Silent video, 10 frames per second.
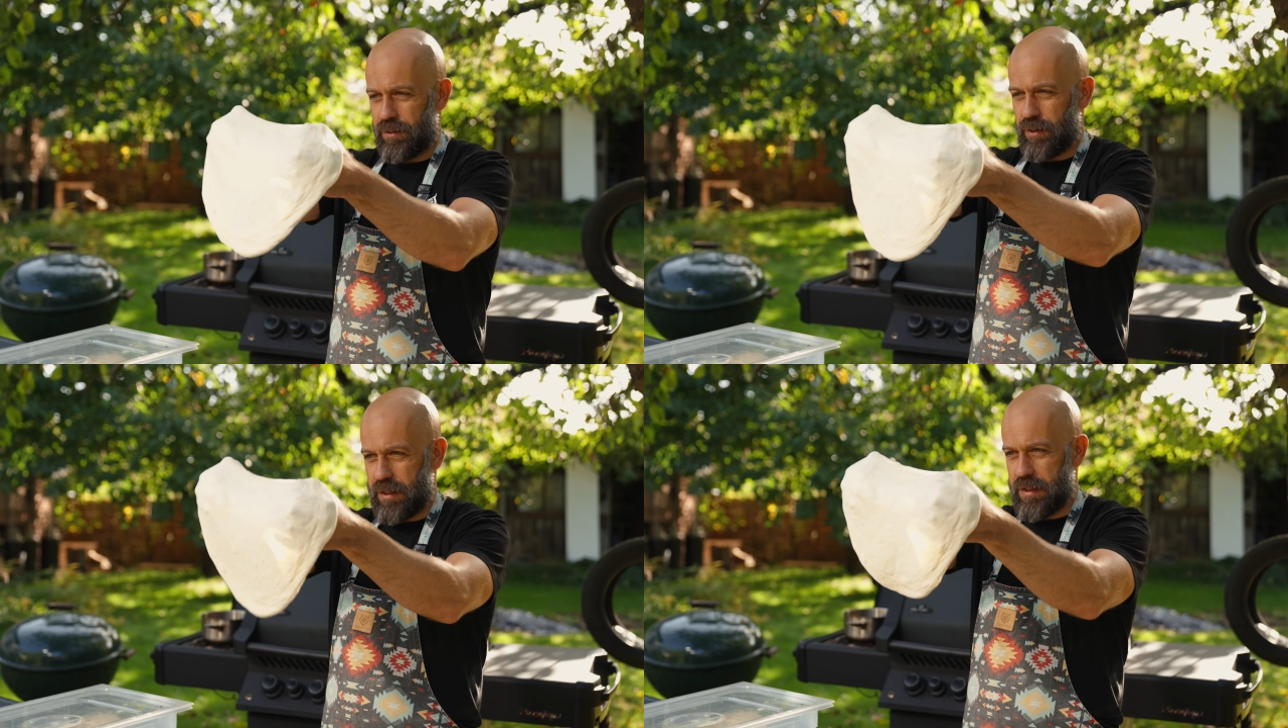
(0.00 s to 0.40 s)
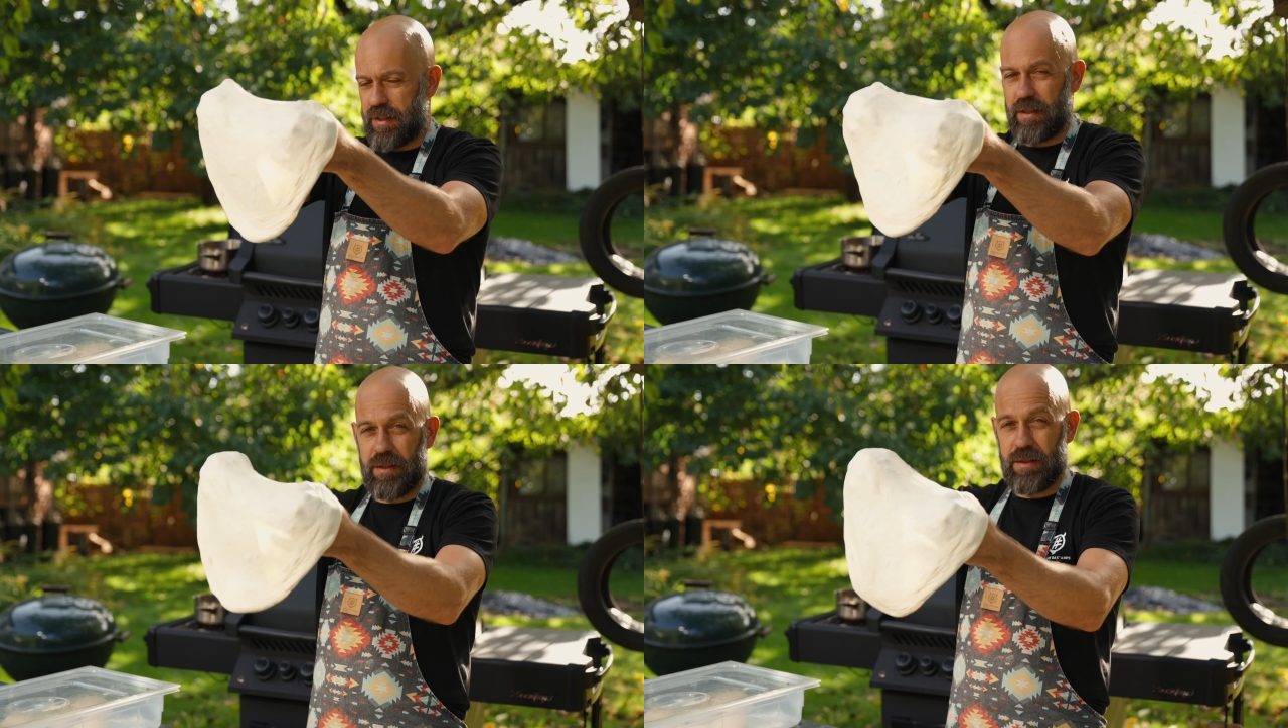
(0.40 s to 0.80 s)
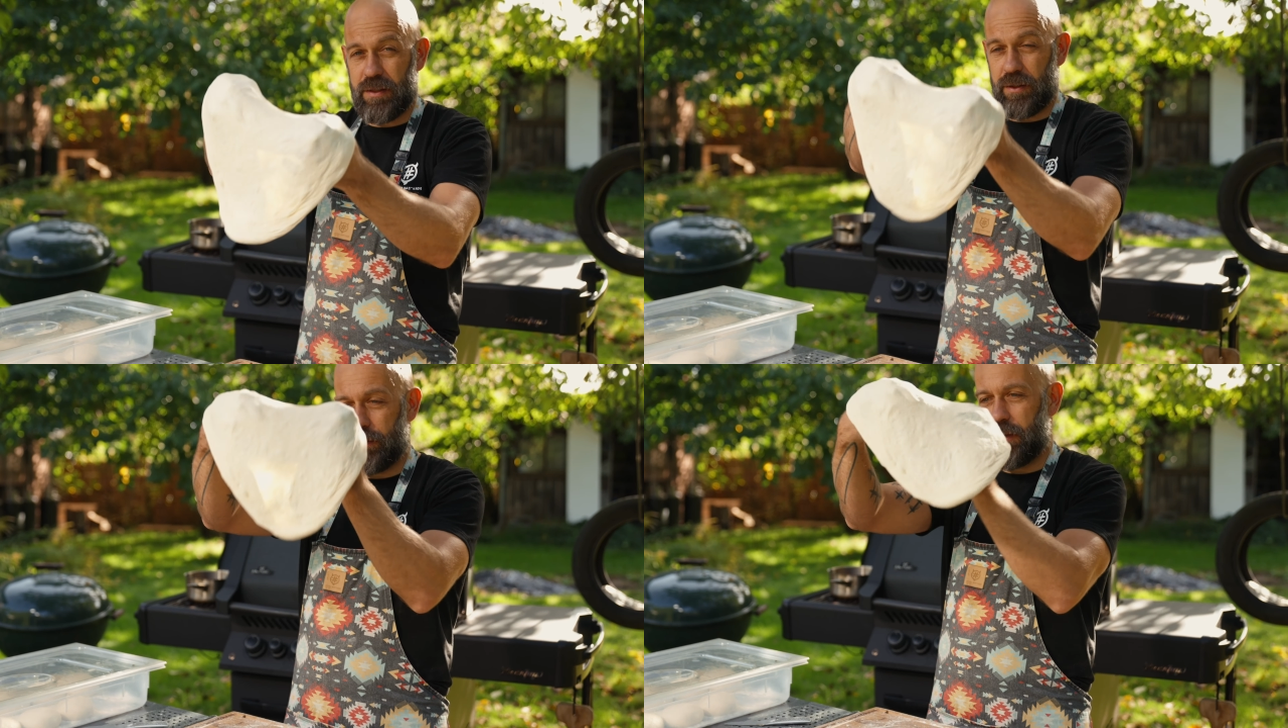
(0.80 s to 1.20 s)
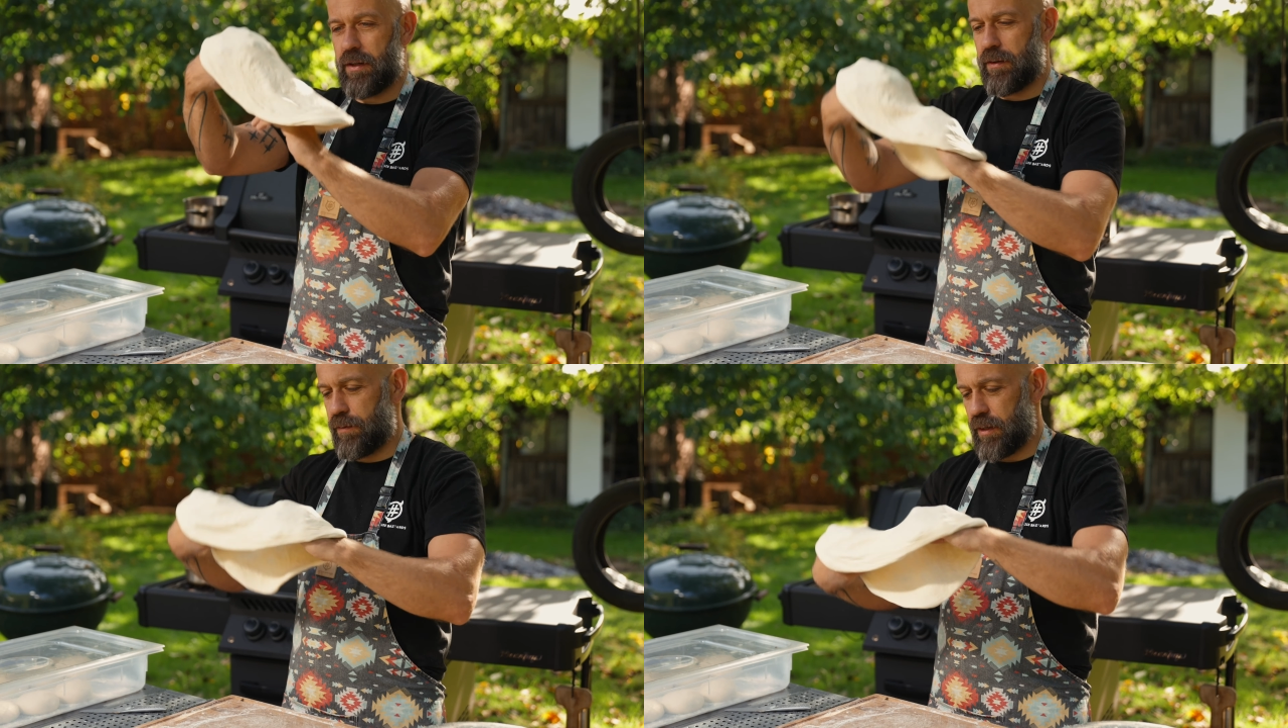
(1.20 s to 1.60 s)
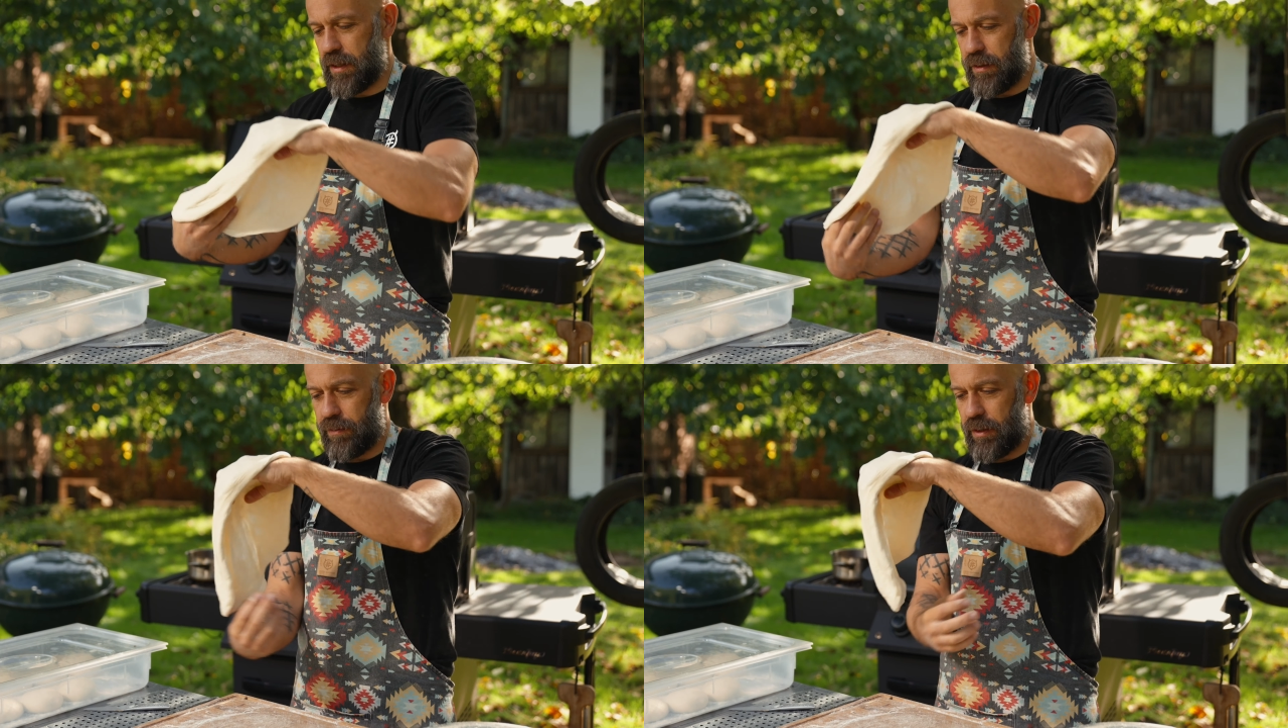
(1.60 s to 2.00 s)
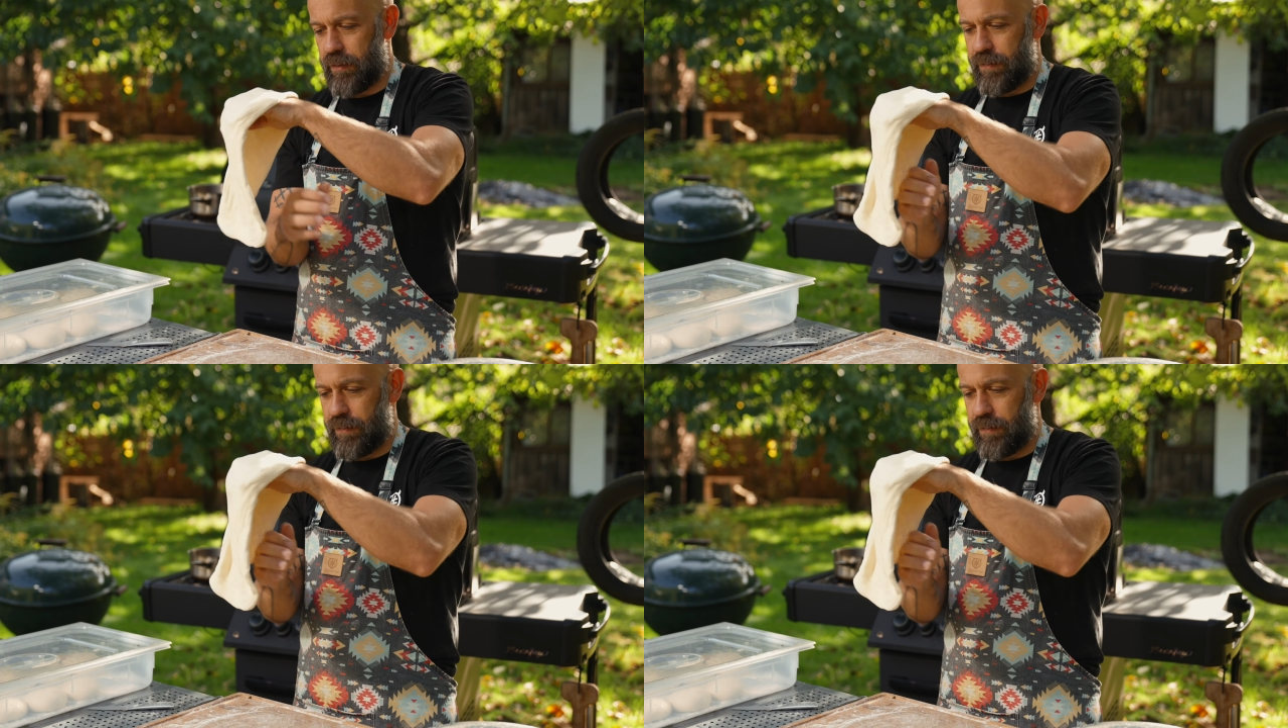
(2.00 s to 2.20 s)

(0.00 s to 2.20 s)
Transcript: You can see this is already really